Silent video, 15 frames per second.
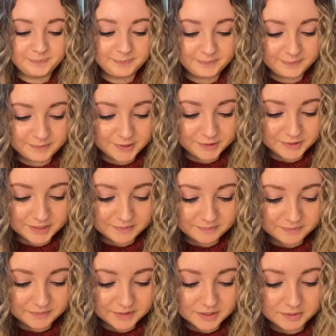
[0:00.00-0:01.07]
Well done.
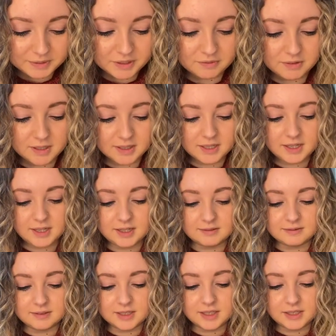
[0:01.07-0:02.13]
So we can write that in,
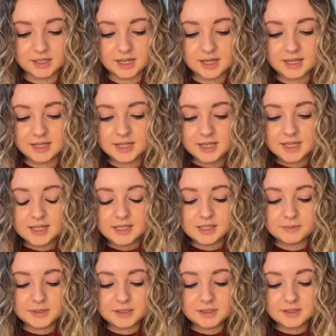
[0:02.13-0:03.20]
okay? So
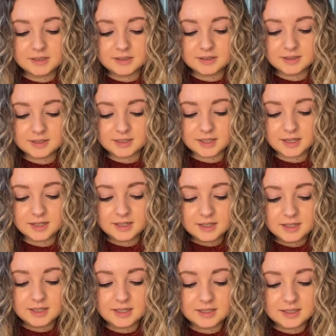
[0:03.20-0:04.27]
our answer
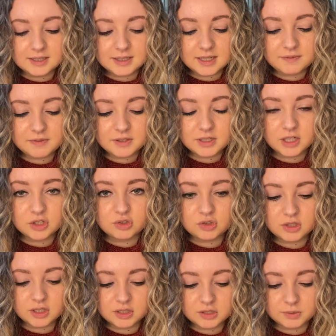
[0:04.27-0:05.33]
is
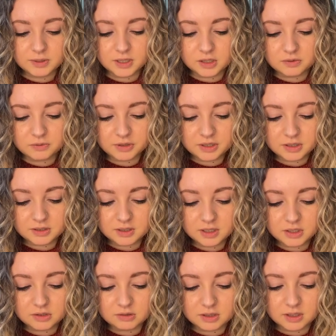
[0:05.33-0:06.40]
712. We can
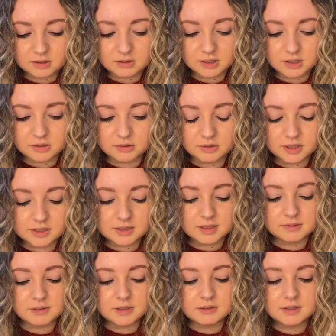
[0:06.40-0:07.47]
literally ignore that
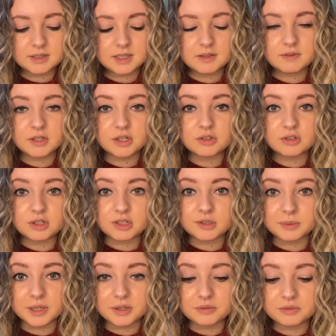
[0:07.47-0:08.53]
0.
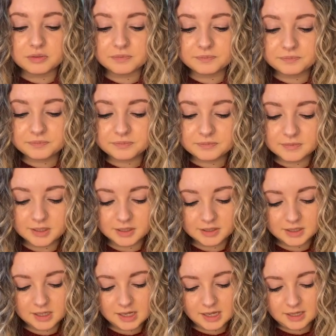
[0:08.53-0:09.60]
712, okay?